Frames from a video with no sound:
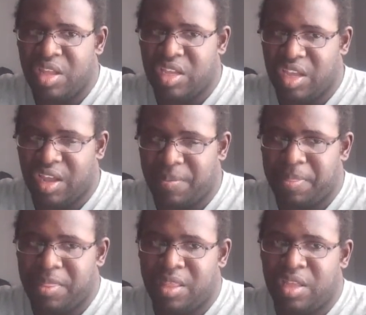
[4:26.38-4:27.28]
Yeah,
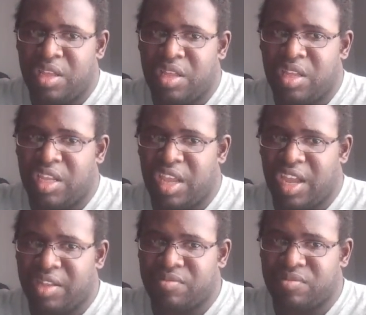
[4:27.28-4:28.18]
yeah.
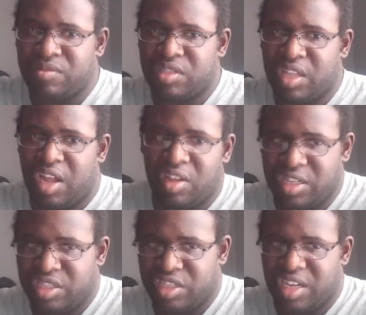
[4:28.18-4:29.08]
Not only
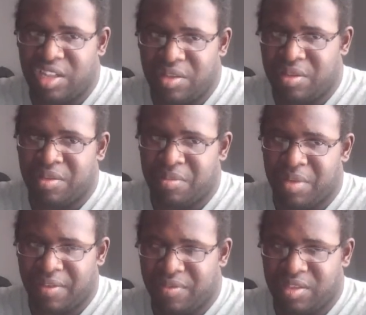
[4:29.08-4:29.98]
is Jenna's
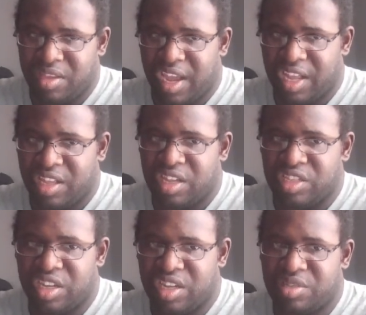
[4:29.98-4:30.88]

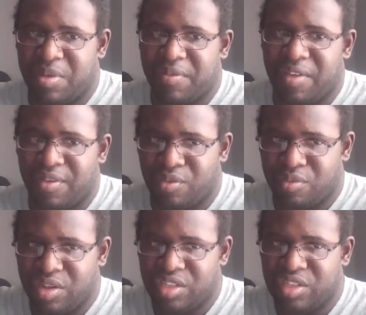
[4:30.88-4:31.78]
my favorite
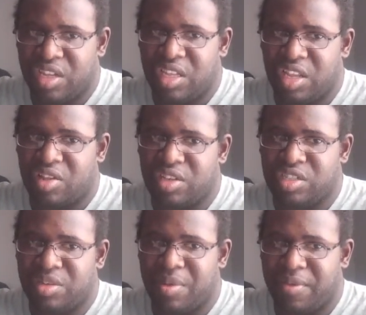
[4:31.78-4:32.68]
one. Not only is
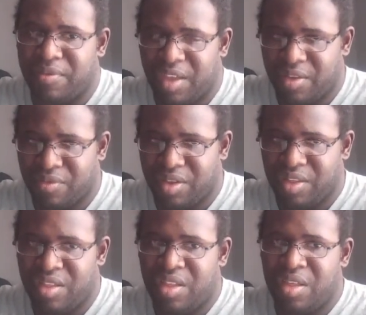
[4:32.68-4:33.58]
she my favorite,
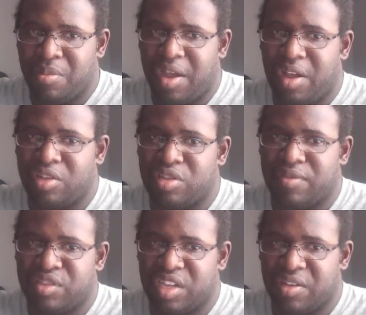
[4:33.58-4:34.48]
but I also have
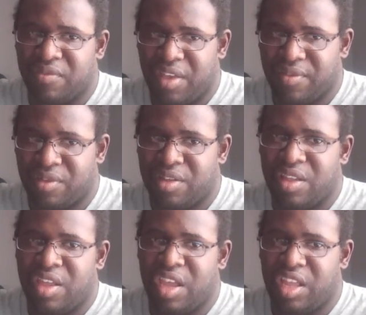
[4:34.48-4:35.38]
a second favorite.
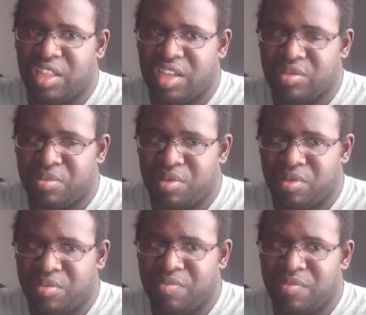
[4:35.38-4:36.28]
And this
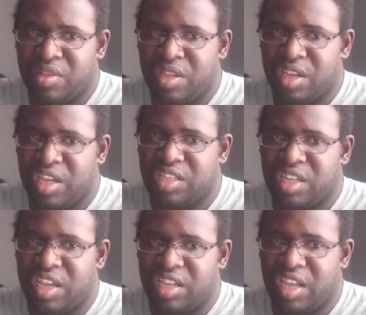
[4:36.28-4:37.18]
poem is
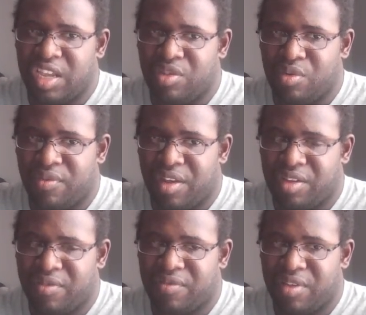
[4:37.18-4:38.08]
dedicated to a very
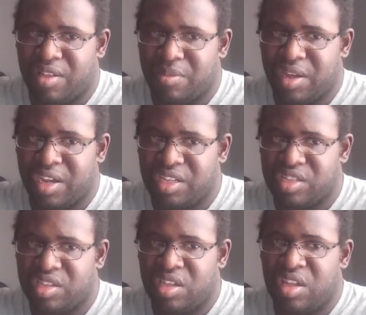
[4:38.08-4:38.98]
good friend of mine.
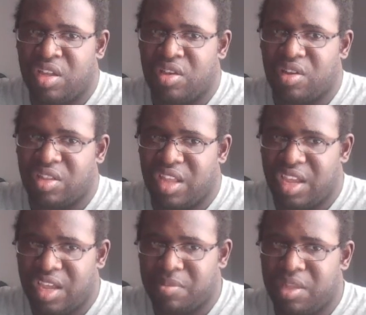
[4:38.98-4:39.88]
Her
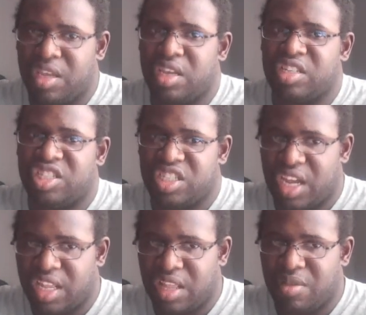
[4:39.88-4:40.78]
name is
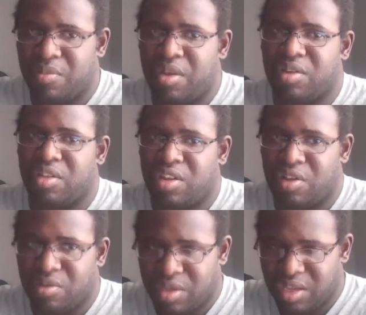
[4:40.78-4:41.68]
Shannon
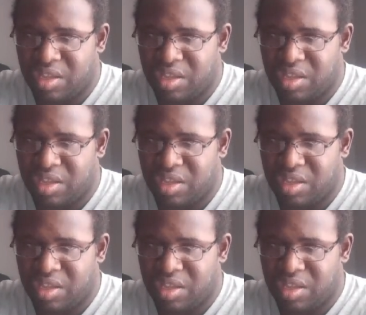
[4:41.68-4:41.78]
Pierleoni.